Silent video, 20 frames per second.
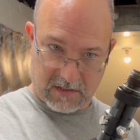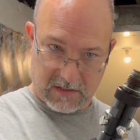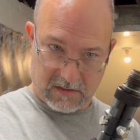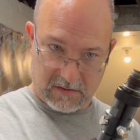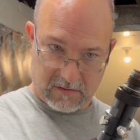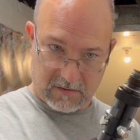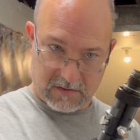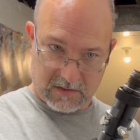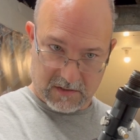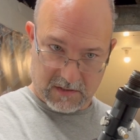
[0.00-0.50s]
It
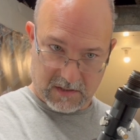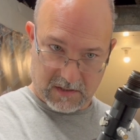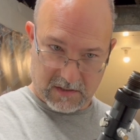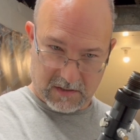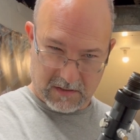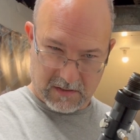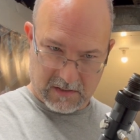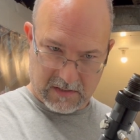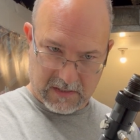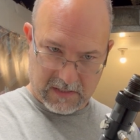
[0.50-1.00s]
looks like
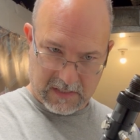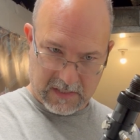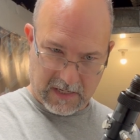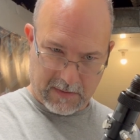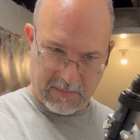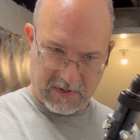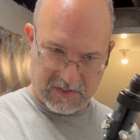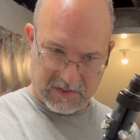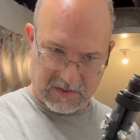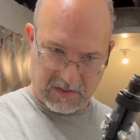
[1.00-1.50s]
I
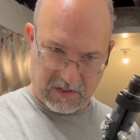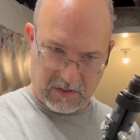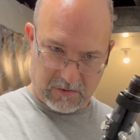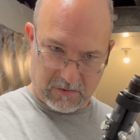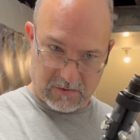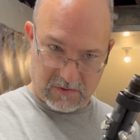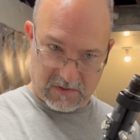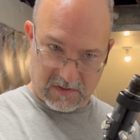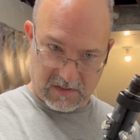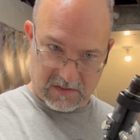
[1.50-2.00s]
must have
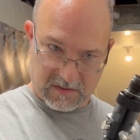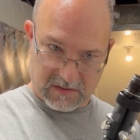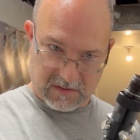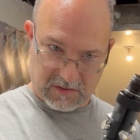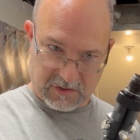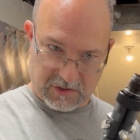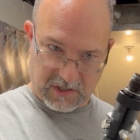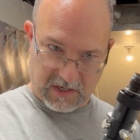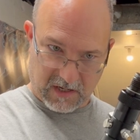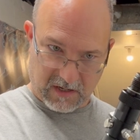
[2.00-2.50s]
used this to
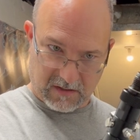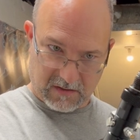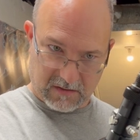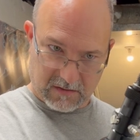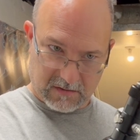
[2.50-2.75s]
check